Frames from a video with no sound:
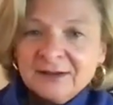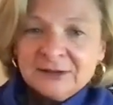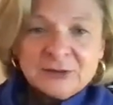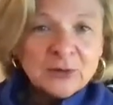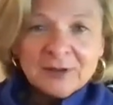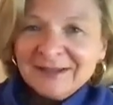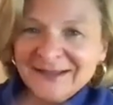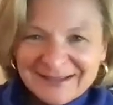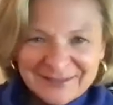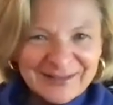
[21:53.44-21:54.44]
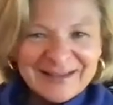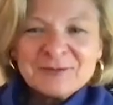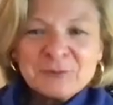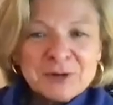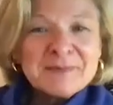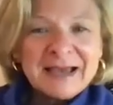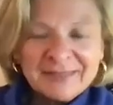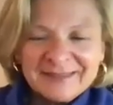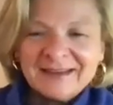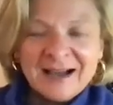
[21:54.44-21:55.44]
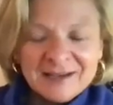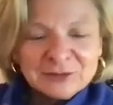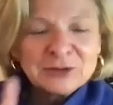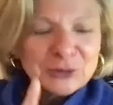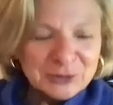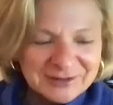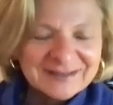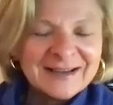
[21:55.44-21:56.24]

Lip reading: Don't, all right? We're mouthy. I've learned.